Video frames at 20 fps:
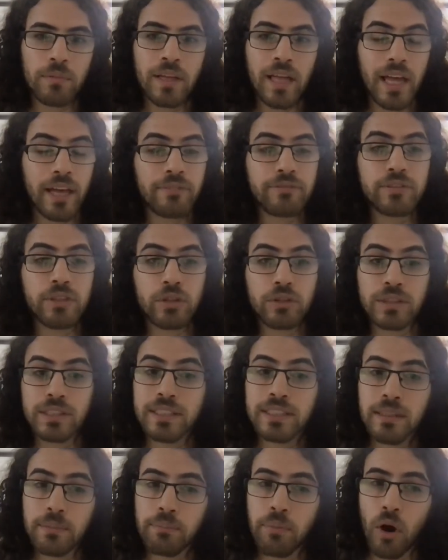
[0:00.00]
If there
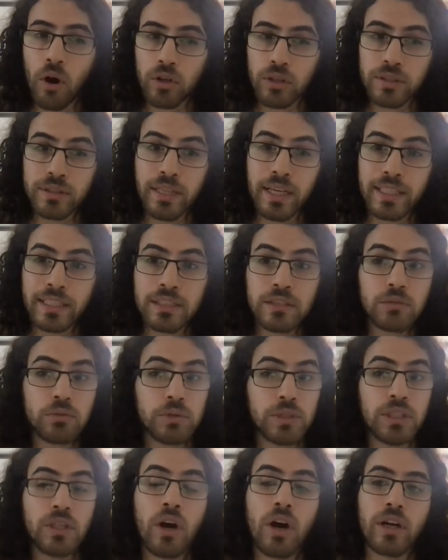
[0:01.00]
is a bottleneck
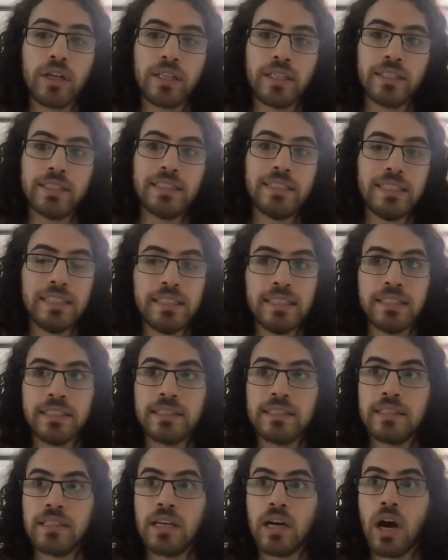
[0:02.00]
regarding
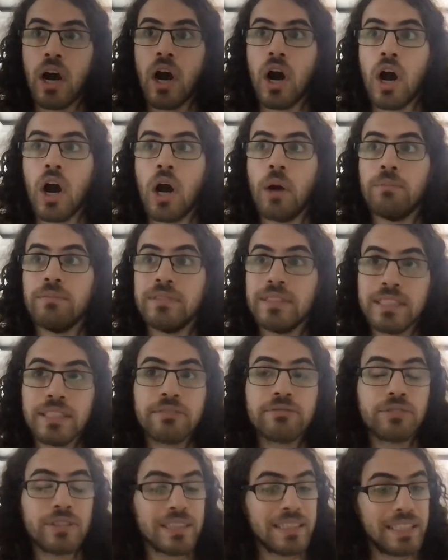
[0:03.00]
these
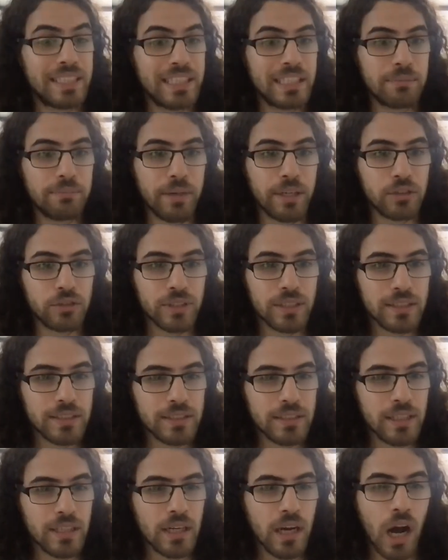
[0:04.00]
different leading metrics,
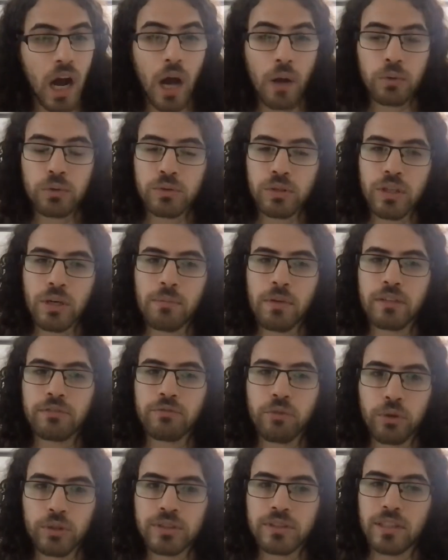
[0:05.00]
I would recommend
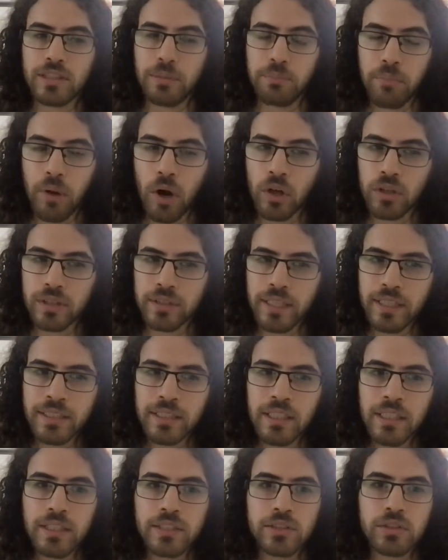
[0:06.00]
focus on the bottleneck.
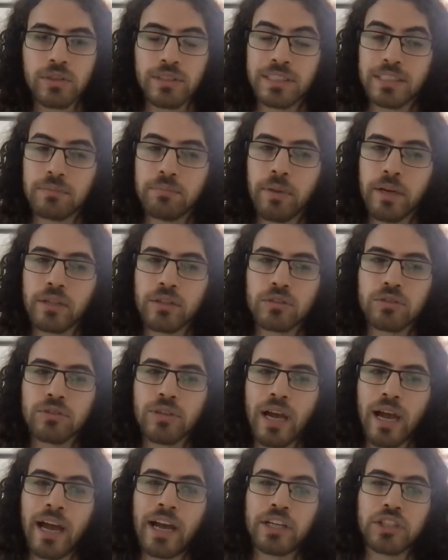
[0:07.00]
So it's better to
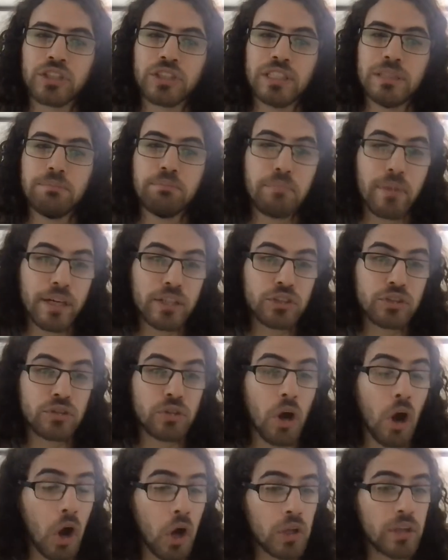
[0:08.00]
actually measure
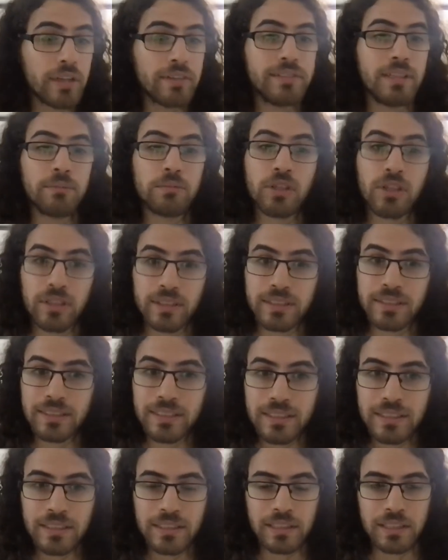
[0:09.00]
all of them
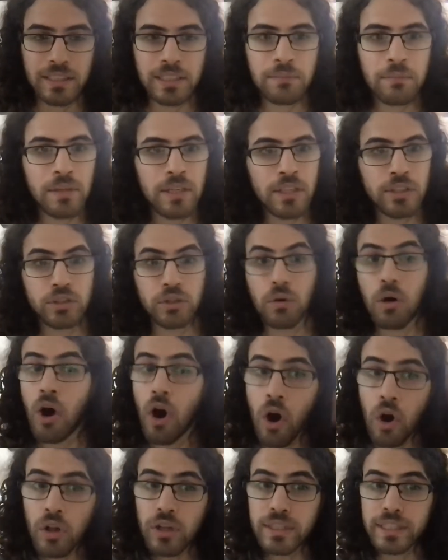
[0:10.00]
consistently. So
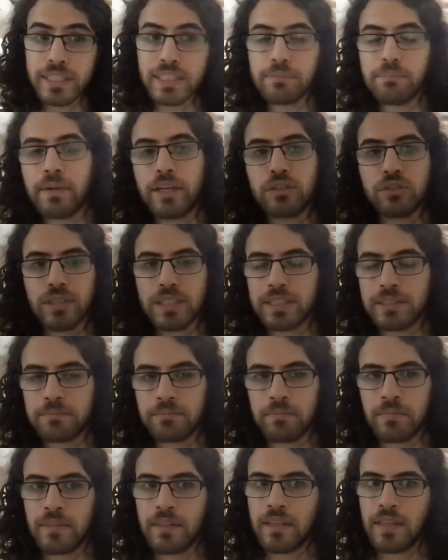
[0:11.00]
all leading metrics
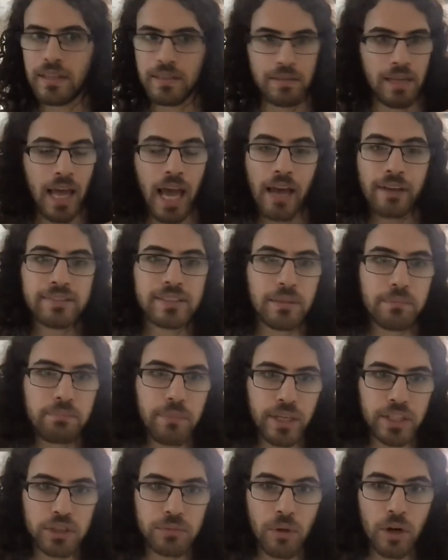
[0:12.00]
have some
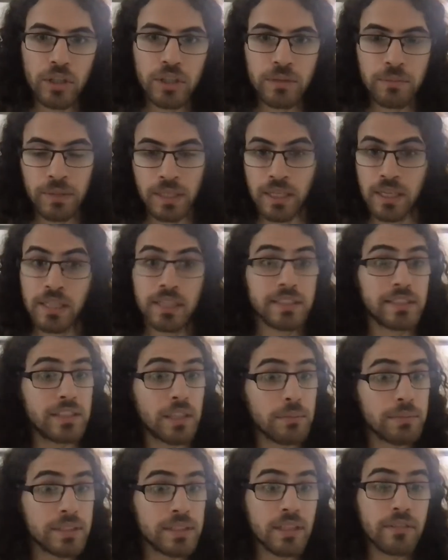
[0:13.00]
benchmark.
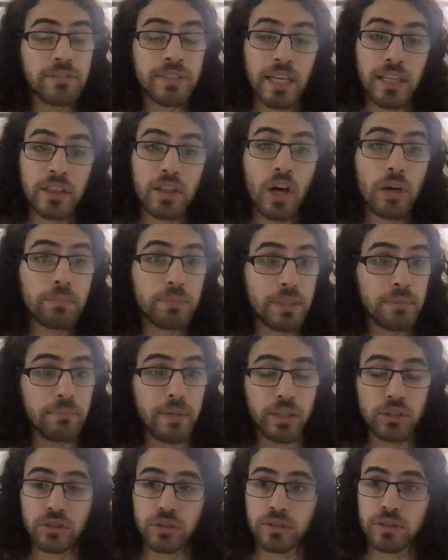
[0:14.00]
Some stuff cannot be
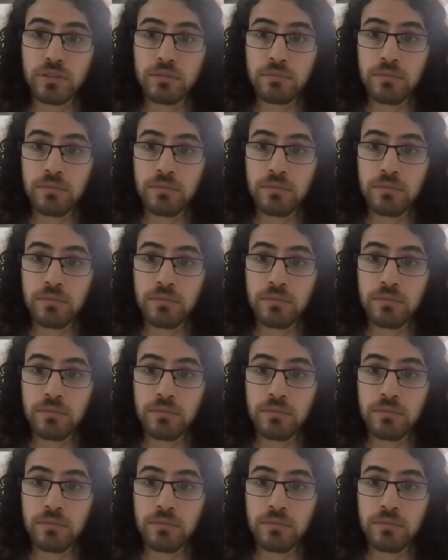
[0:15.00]
measured.